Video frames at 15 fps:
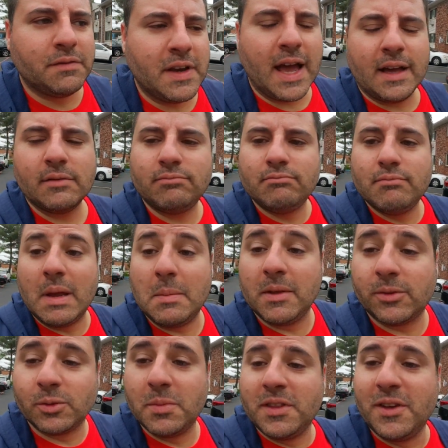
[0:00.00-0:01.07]
If not, maybe
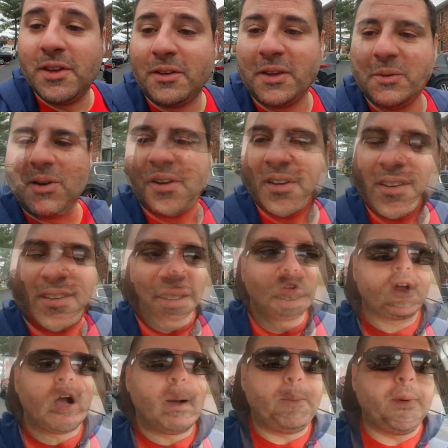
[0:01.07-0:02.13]
this will be the only one.
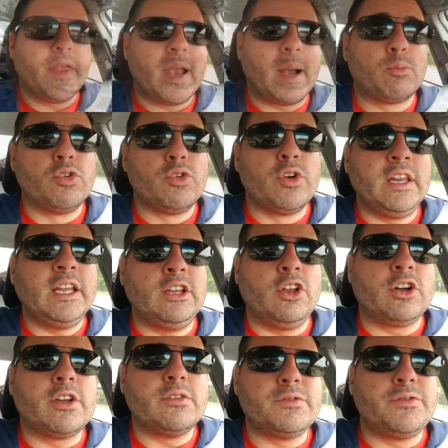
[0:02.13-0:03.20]
Couple that I'm really
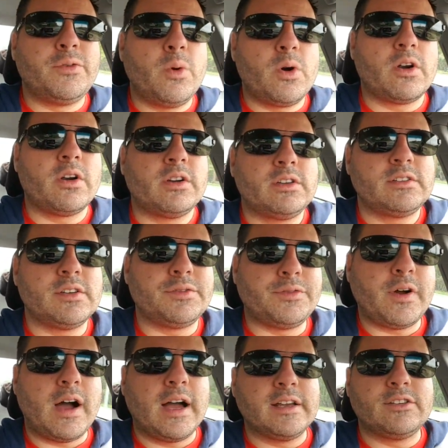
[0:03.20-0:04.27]
looking for to
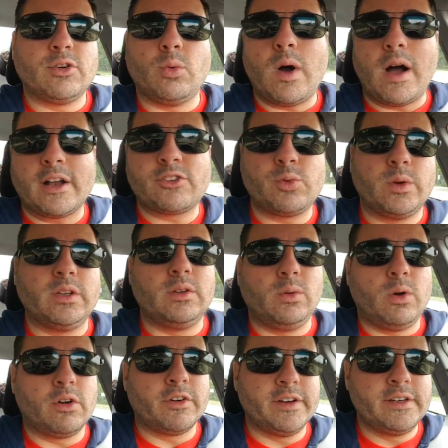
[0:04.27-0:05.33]
find to watch with
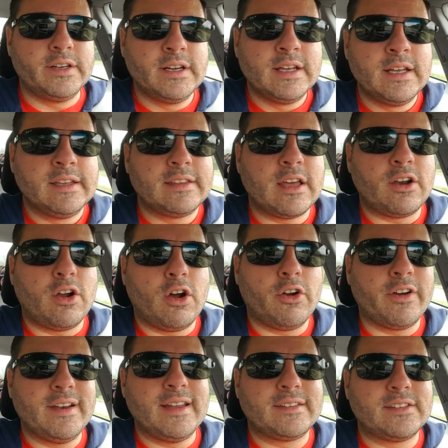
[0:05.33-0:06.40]
Lauren that
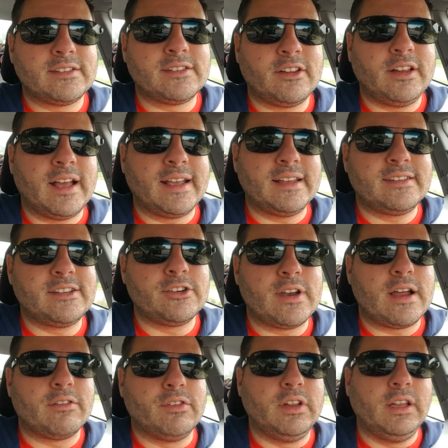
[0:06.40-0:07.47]
aren't necessarily, I guess they're
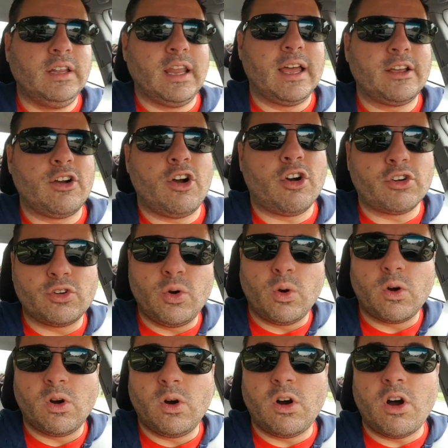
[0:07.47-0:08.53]
not really like
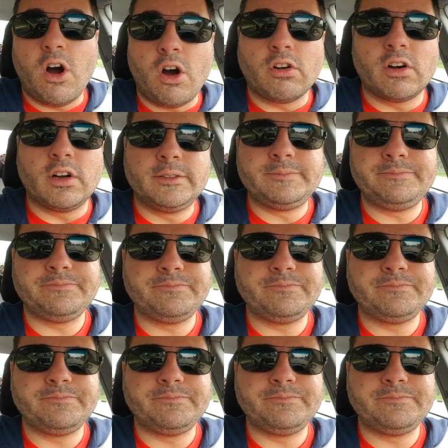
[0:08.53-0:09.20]
hardcore ho horror,